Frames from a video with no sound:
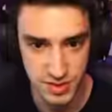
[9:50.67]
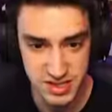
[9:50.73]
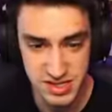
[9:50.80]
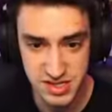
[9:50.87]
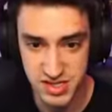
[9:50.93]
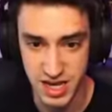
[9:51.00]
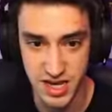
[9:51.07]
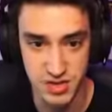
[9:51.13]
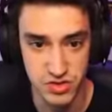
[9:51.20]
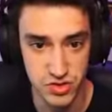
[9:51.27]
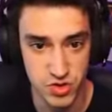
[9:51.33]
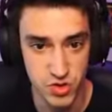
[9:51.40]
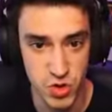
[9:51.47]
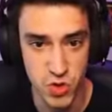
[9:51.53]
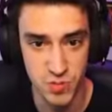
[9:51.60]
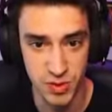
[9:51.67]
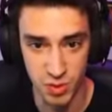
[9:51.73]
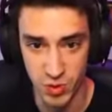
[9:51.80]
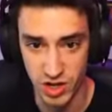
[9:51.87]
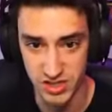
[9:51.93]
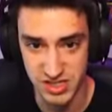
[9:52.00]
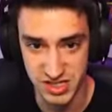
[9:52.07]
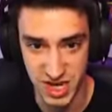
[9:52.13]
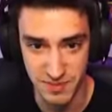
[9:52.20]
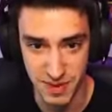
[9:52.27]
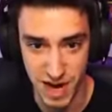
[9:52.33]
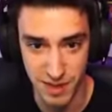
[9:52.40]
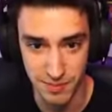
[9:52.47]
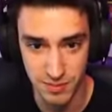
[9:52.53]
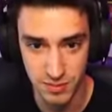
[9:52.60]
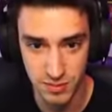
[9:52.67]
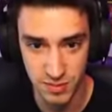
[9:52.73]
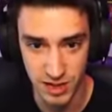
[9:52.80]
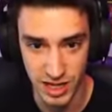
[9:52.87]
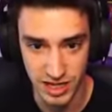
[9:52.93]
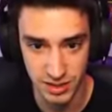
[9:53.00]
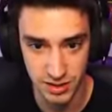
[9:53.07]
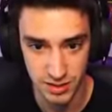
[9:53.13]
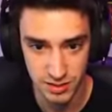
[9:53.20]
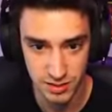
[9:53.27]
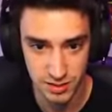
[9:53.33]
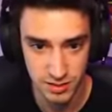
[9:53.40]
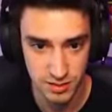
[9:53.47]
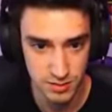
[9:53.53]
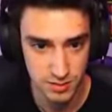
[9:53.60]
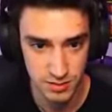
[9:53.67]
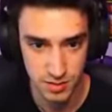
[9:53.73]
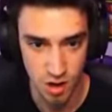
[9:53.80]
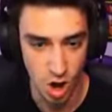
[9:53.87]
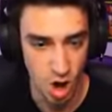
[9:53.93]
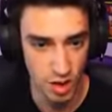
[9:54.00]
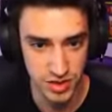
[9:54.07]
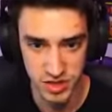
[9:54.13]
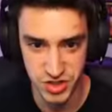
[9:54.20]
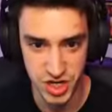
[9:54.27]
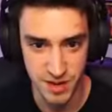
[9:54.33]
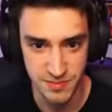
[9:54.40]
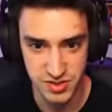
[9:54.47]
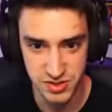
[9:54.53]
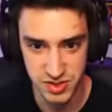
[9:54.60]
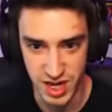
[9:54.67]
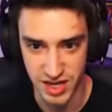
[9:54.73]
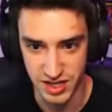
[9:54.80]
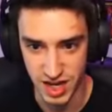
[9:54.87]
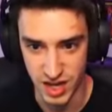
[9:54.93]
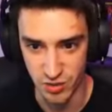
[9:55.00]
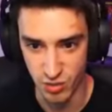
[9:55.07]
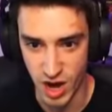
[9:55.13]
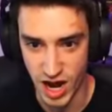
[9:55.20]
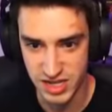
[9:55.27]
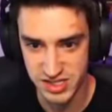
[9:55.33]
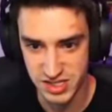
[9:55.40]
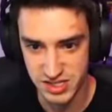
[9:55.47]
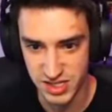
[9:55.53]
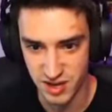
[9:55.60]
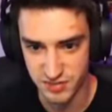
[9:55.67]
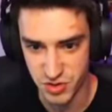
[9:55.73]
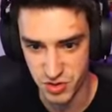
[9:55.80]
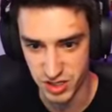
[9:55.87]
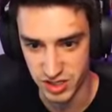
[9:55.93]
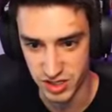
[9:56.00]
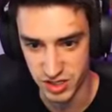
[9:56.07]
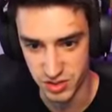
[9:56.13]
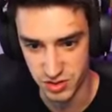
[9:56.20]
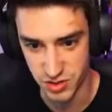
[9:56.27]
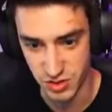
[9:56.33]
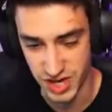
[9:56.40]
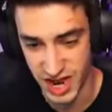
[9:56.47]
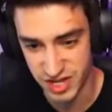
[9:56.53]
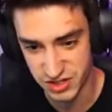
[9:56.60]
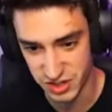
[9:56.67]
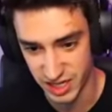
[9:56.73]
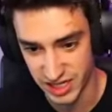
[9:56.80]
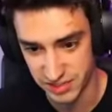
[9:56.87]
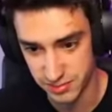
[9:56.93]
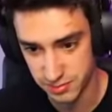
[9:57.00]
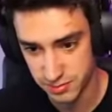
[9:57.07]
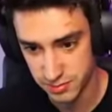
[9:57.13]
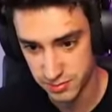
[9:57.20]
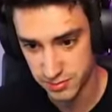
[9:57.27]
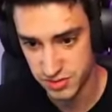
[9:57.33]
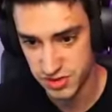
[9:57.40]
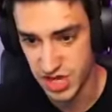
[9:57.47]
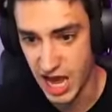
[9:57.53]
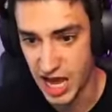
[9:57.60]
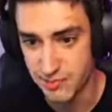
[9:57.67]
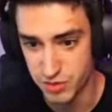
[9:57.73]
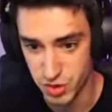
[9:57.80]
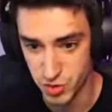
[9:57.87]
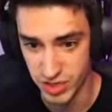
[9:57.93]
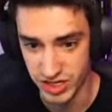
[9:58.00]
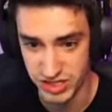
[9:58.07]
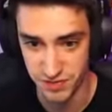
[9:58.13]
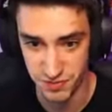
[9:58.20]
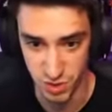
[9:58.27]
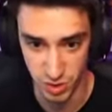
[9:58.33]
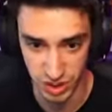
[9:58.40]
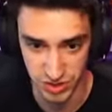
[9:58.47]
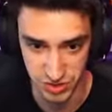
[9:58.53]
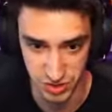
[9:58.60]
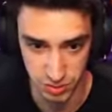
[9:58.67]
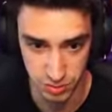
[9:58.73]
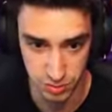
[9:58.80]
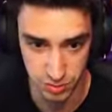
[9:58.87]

This is a super well-designed map. Like, all the jumps and rocks and stuff, you can actually, like, time tricks if you wanted to.